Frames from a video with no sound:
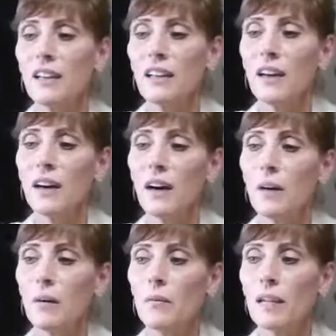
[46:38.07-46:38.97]

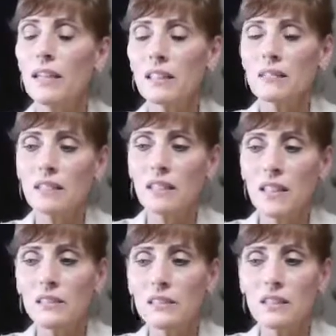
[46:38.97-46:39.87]
Um, and it
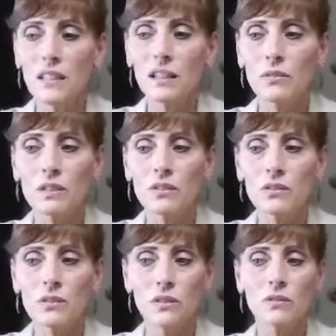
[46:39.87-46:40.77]
tends to kind of
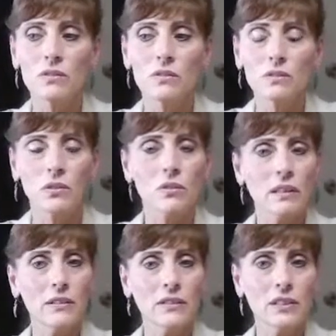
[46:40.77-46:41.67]
reduce those
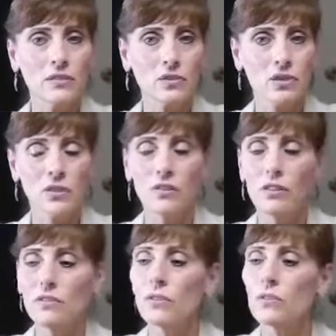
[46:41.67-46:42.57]
cravings for sugary
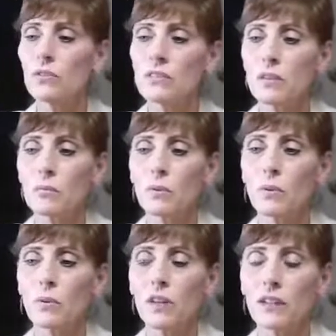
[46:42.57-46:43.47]
foods. Some
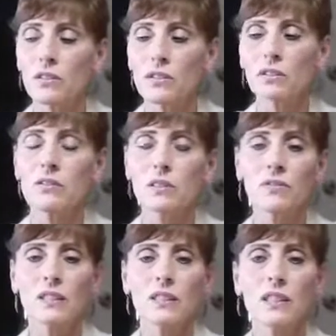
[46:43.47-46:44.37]
people will actually use it
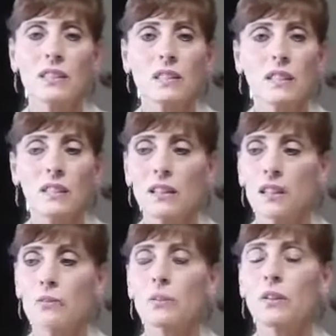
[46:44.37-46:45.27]
if they tend to get a little
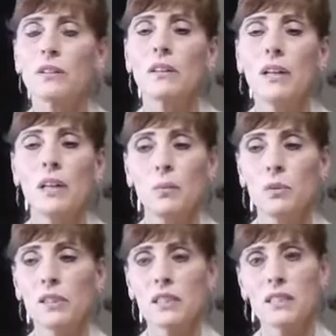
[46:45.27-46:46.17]
heartburn
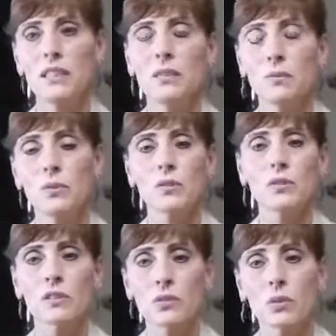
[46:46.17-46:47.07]
putting a teaspoon or
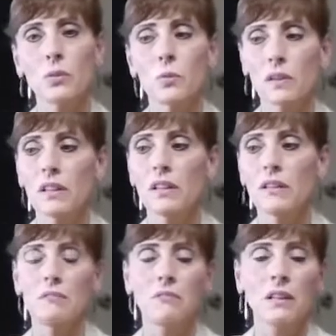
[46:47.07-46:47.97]
a scoop
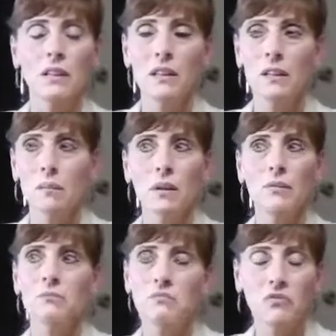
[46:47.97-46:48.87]
in about
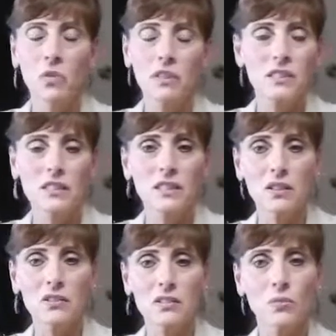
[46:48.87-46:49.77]
four to six
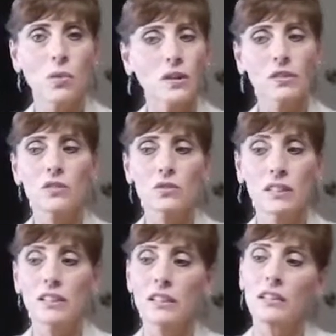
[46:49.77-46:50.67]
ounces of water and
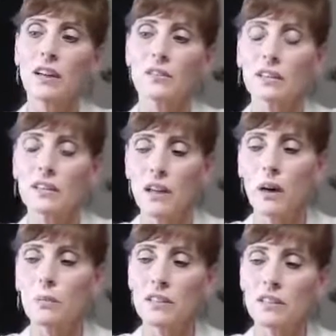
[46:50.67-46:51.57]
drinking it down can
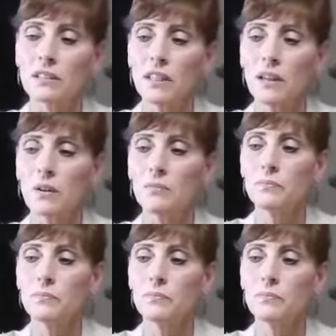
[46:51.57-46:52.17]
calm things down.